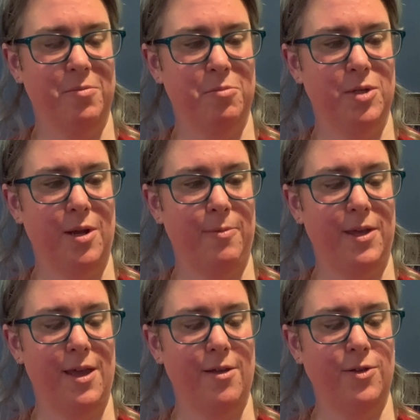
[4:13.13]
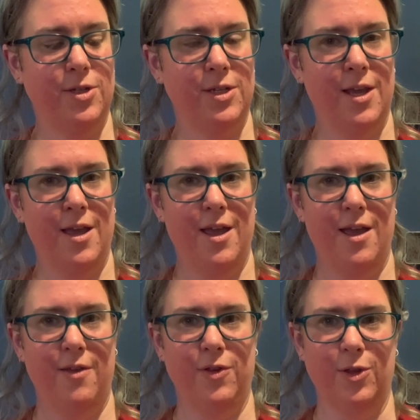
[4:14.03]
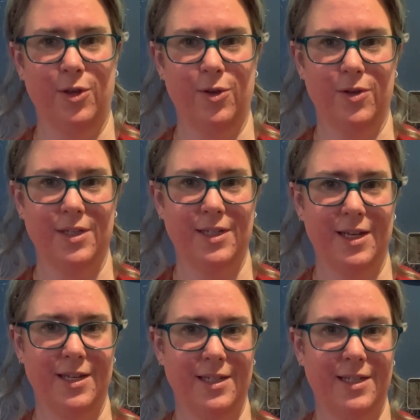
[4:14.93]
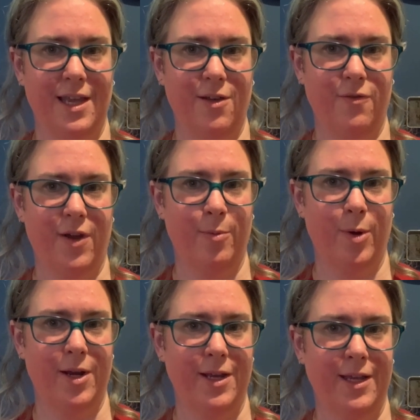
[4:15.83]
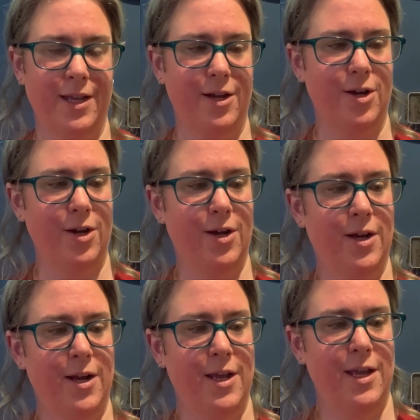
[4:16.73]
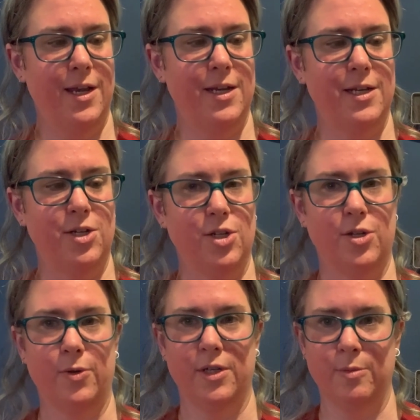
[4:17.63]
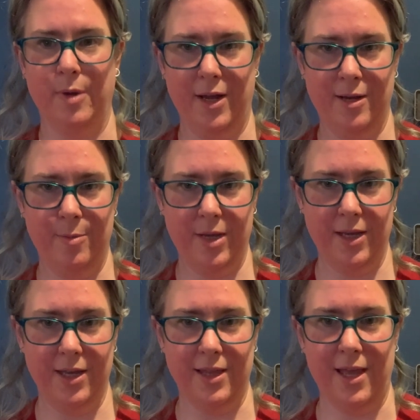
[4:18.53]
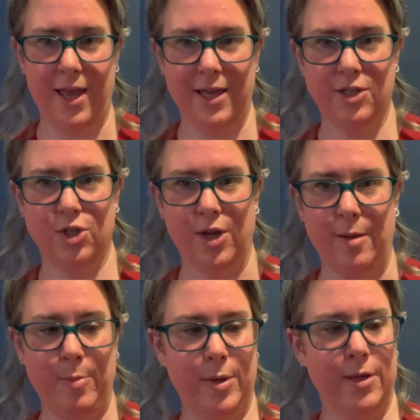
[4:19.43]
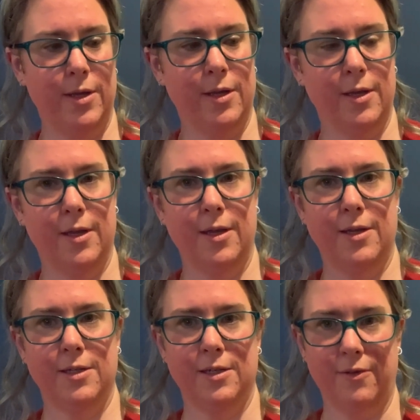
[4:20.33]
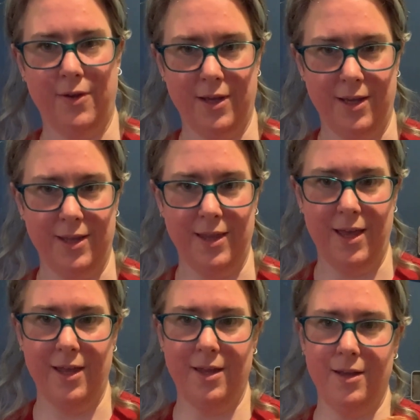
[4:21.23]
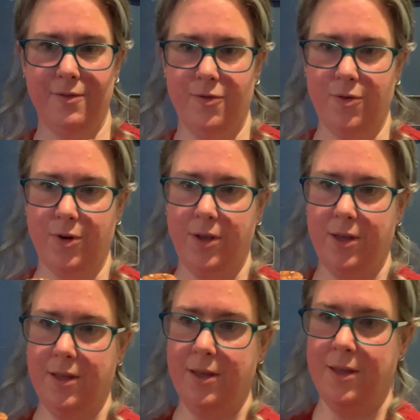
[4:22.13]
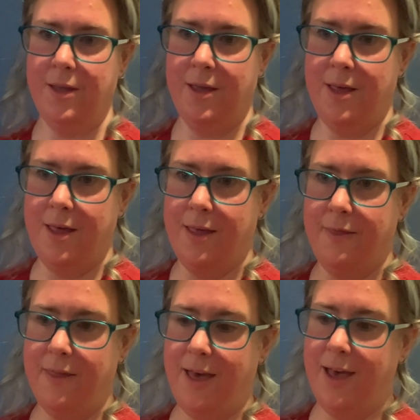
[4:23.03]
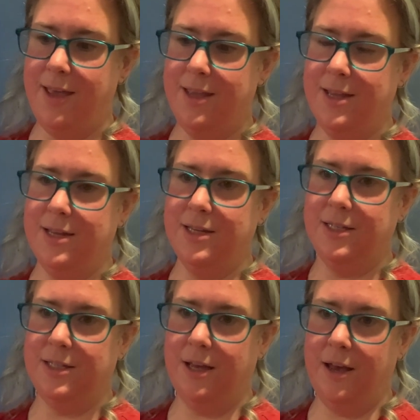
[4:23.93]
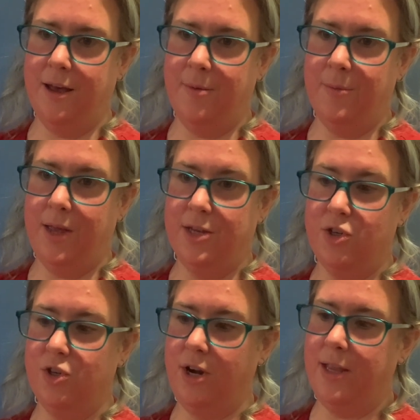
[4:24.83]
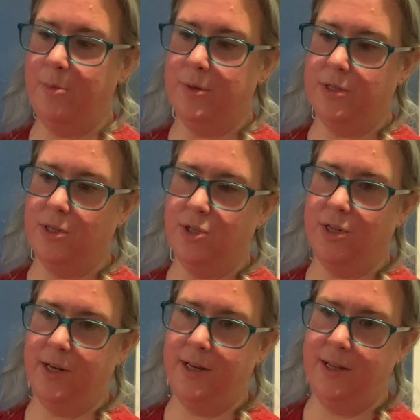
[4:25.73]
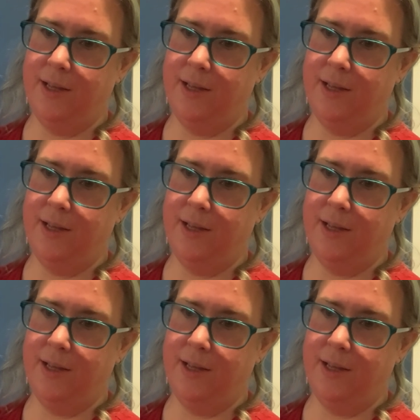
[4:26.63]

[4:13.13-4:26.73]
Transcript: something else. If you look, you can see his tail vibrating here, in addition to his body being in the S shape. Let's see if I can get that for you. That is a strike position.